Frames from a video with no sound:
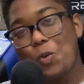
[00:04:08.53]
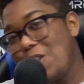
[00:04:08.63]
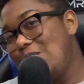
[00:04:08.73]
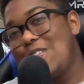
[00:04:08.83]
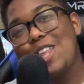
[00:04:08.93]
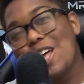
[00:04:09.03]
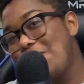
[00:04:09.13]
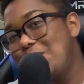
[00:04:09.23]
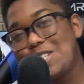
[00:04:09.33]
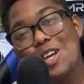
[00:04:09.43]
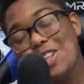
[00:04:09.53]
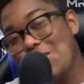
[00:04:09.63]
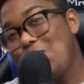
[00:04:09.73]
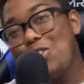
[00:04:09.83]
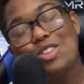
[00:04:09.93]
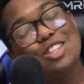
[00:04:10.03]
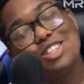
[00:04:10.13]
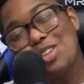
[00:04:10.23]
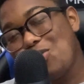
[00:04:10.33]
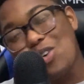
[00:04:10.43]
the one thing that just the, the
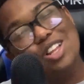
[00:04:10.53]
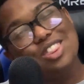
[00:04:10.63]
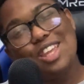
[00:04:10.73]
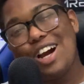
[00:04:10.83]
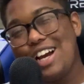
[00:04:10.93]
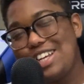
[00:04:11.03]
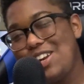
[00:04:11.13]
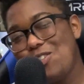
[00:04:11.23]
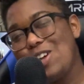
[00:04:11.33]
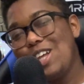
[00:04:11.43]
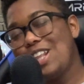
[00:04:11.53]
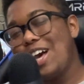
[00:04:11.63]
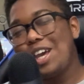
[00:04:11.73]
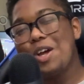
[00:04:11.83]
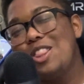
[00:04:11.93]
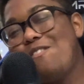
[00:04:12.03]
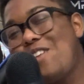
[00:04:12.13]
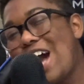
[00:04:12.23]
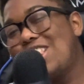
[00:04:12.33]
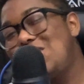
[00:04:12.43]
the one thing I didn't really like, the
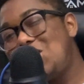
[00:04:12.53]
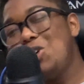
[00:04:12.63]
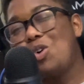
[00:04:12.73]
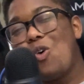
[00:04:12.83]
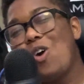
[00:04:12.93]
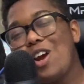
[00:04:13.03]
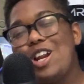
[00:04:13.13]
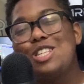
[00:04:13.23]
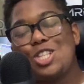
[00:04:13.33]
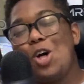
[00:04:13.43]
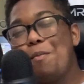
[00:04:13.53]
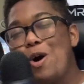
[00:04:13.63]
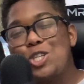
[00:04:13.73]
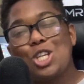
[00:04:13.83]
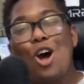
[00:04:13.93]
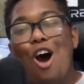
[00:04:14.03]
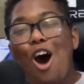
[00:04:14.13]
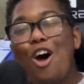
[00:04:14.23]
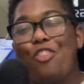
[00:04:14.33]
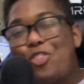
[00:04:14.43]
fact that she recorded in slow motion
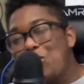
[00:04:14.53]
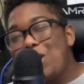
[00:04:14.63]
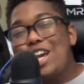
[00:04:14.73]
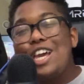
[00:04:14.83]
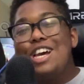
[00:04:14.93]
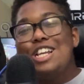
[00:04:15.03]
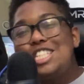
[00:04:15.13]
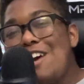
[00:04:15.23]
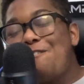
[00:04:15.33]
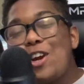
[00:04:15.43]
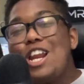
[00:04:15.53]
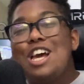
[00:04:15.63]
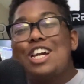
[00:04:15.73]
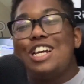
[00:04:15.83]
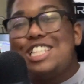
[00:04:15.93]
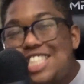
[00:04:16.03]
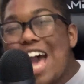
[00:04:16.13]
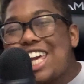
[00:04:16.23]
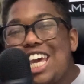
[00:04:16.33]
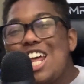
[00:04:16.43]
on three different
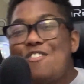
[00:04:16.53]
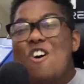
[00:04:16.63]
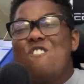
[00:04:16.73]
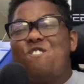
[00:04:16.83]
consecutive